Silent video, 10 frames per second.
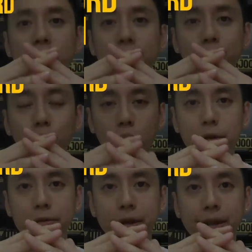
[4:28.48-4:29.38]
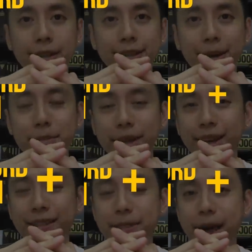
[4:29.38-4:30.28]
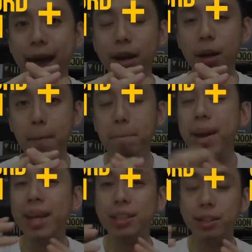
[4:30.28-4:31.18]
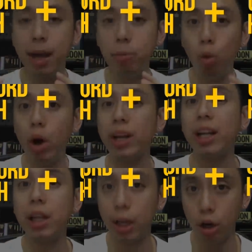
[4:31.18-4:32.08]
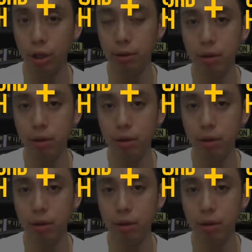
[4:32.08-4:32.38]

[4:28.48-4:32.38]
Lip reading: it with something that makes them want to click on it.